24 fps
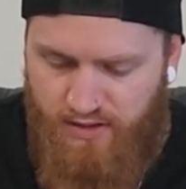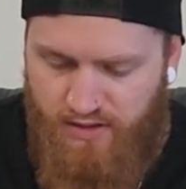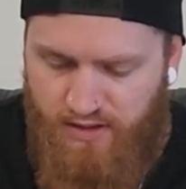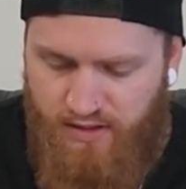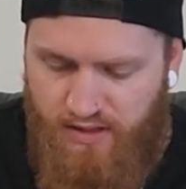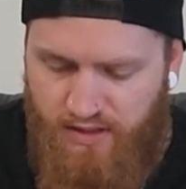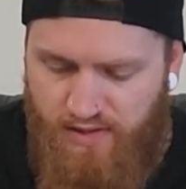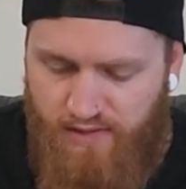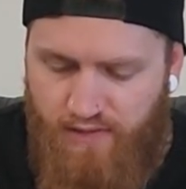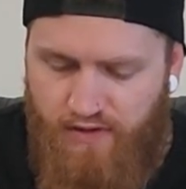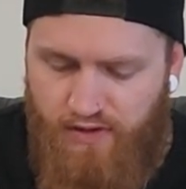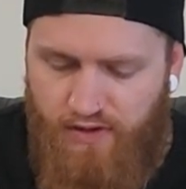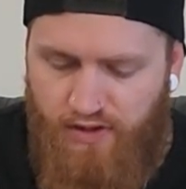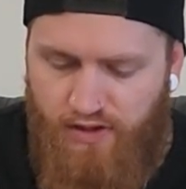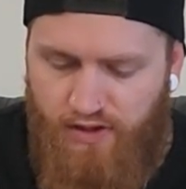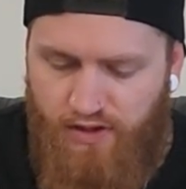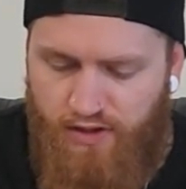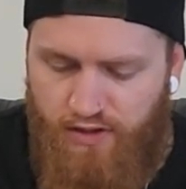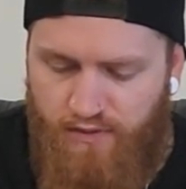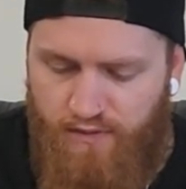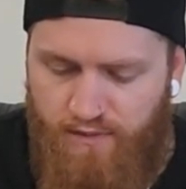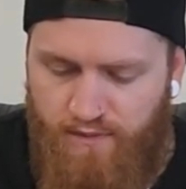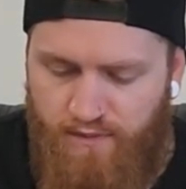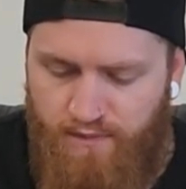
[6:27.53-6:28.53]
You never know
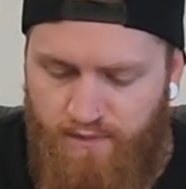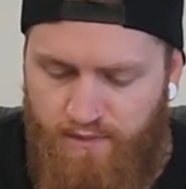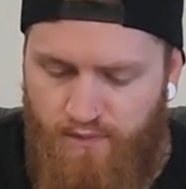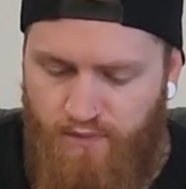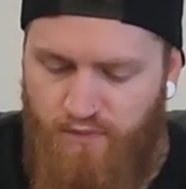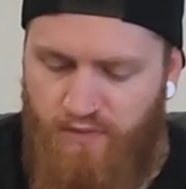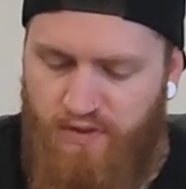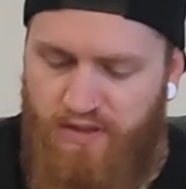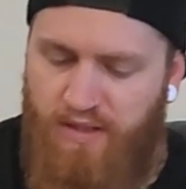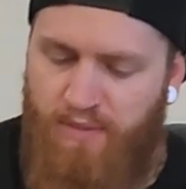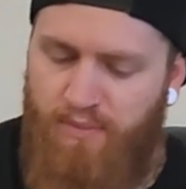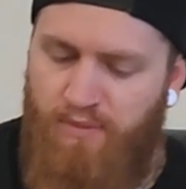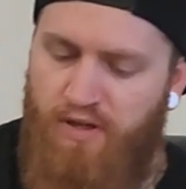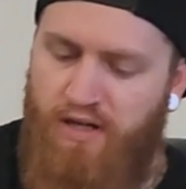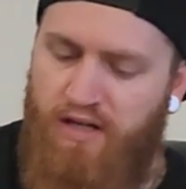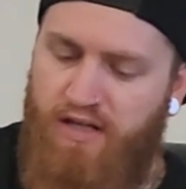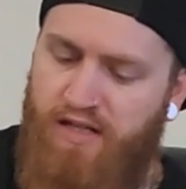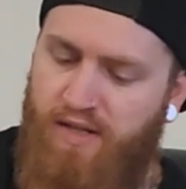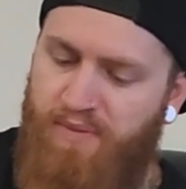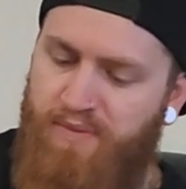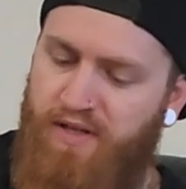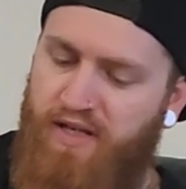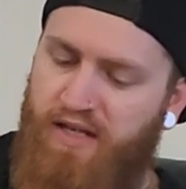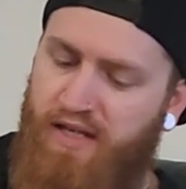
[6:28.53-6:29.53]
when they might
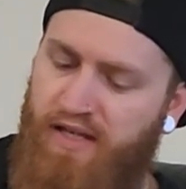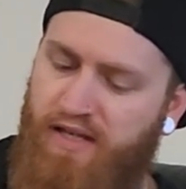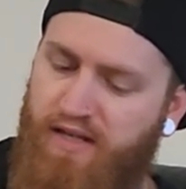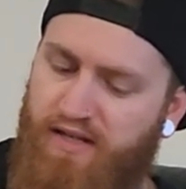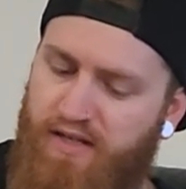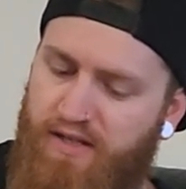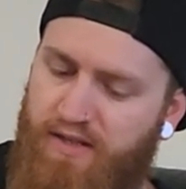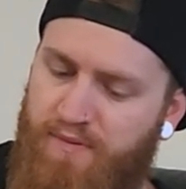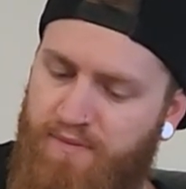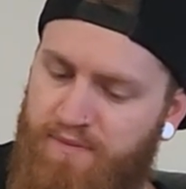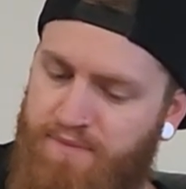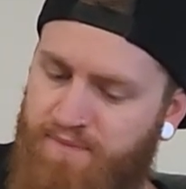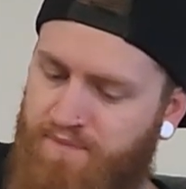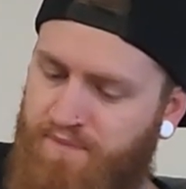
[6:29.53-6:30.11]
come in handy.